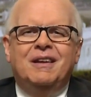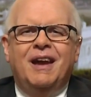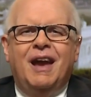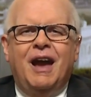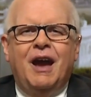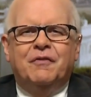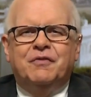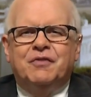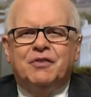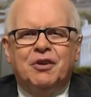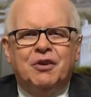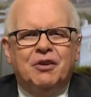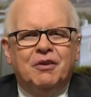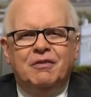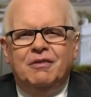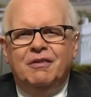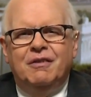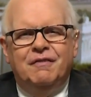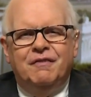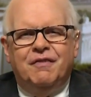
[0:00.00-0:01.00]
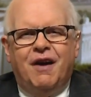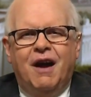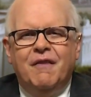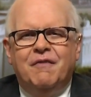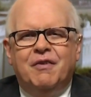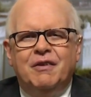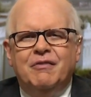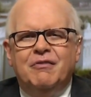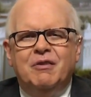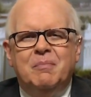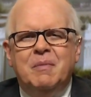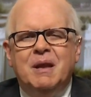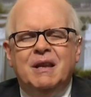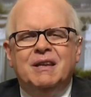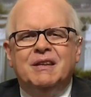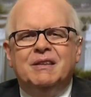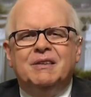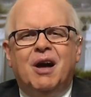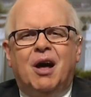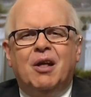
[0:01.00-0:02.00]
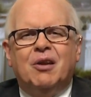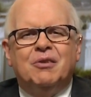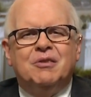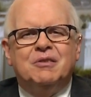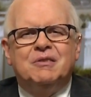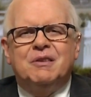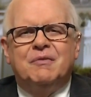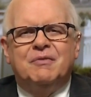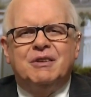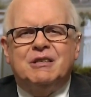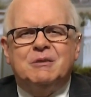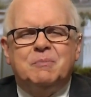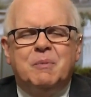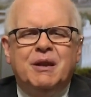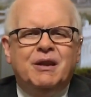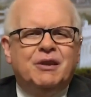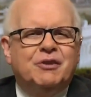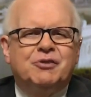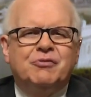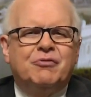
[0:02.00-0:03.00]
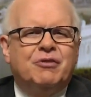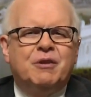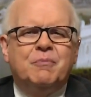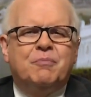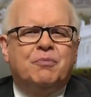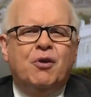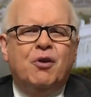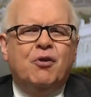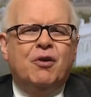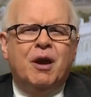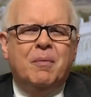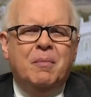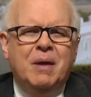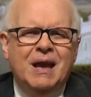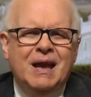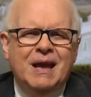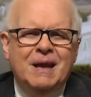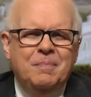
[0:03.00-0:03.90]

after $500 million of expenditure in a program,